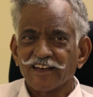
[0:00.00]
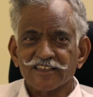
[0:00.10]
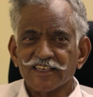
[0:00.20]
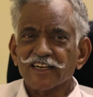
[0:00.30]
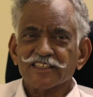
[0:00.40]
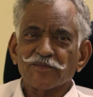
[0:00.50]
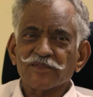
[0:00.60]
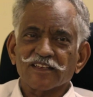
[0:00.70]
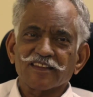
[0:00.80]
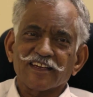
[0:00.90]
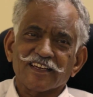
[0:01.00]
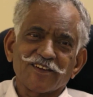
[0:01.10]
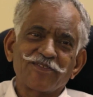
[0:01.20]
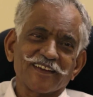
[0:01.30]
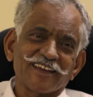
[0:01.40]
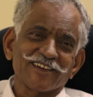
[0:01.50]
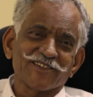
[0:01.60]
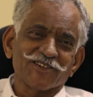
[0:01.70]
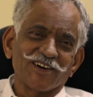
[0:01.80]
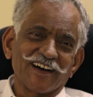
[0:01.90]
It's not something they're giving
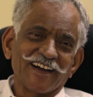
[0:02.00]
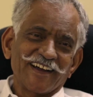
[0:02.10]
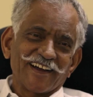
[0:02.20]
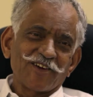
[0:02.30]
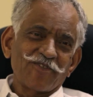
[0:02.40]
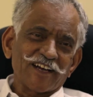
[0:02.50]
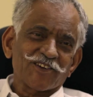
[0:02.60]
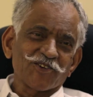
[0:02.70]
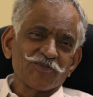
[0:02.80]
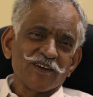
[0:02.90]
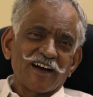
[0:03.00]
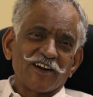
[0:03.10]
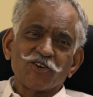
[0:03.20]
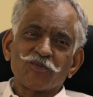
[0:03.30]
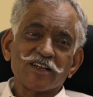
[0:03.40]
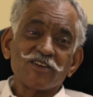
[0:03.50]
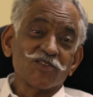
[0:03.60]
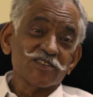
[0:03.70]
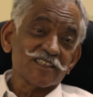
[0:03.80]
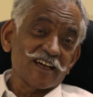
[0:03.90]
into a vacuum and nobody
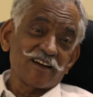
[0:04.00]
knows.